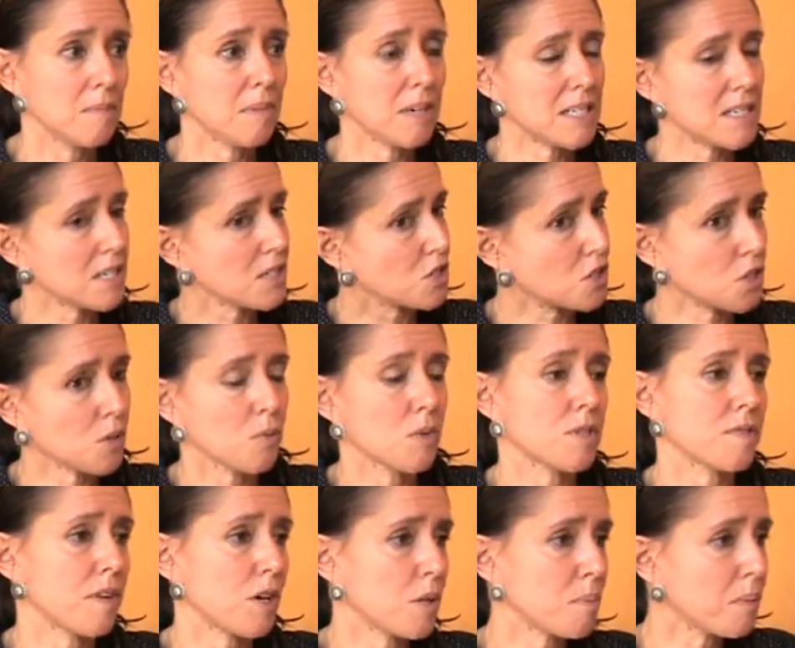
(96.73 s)
My sister
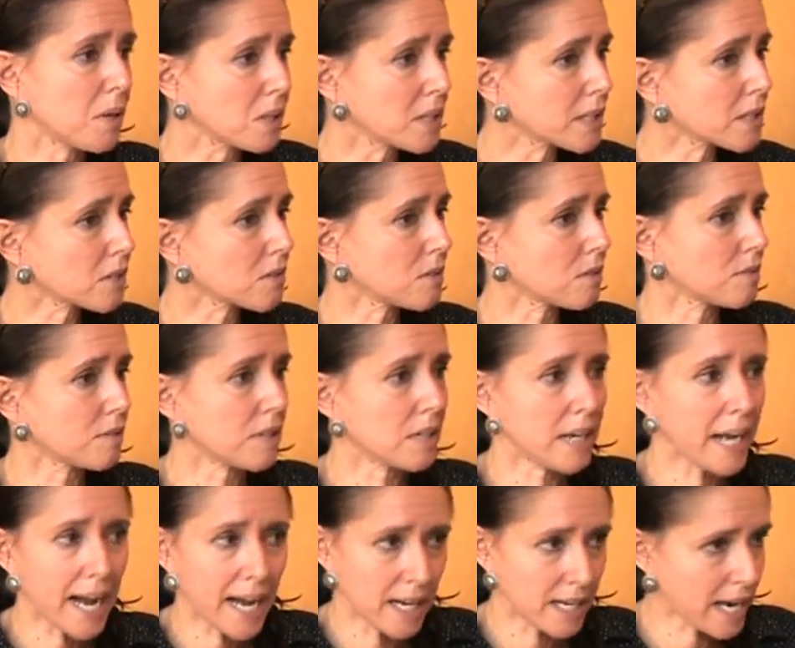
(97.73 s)
was very political,
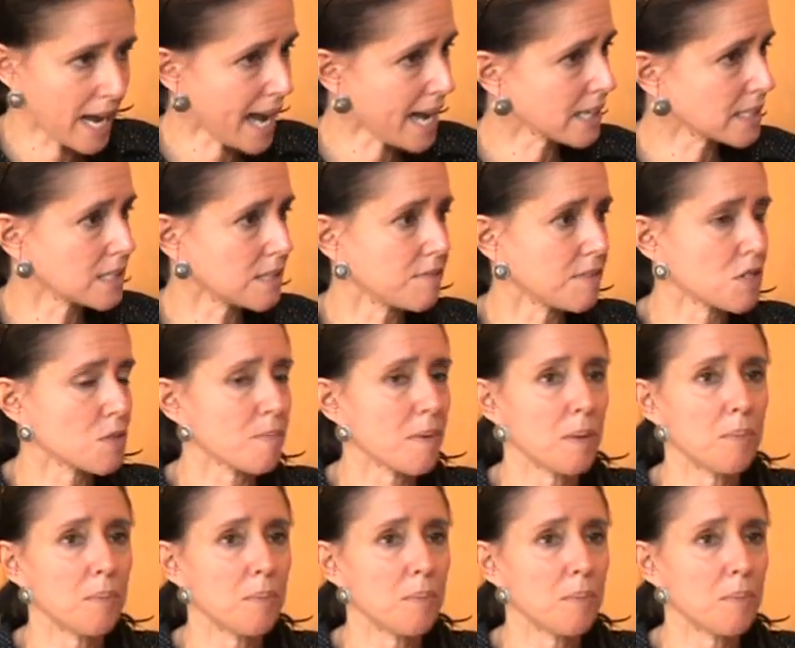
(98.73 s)
an activist.